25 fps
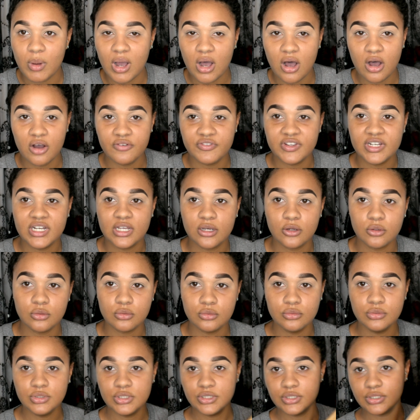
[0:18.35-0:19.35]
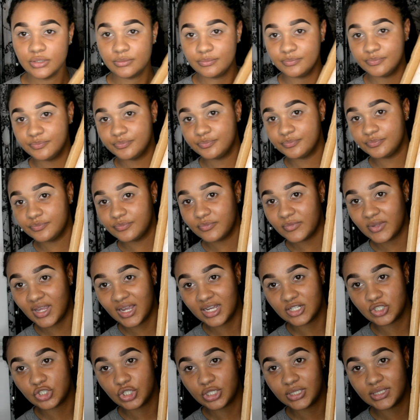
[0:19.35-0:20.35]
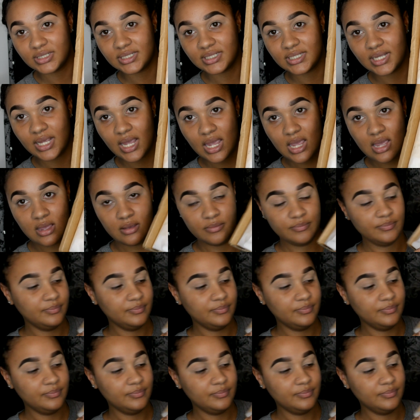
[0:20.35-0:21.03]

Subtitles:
Harvey Nichols, as you can see.